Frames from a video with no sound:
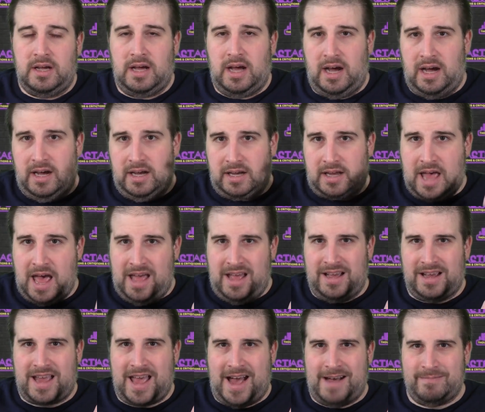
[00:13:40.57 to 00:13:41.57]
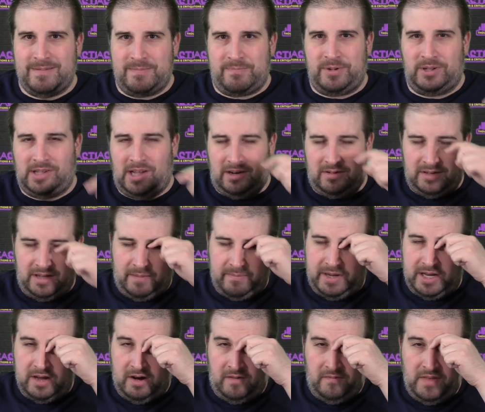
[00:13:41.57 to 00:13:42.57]
Comment below and let
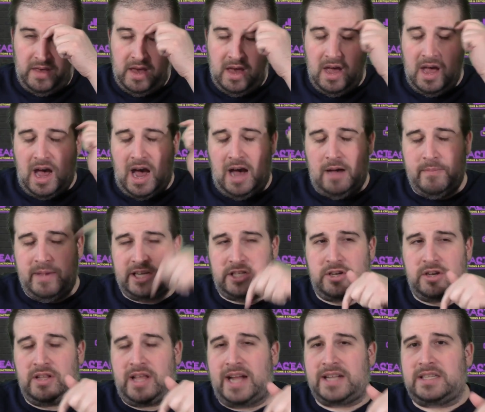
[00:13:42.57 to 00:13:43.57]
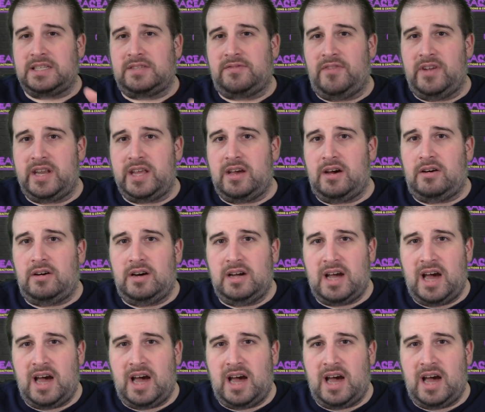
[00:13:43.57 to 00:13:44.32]
me know. Make sure you like this video.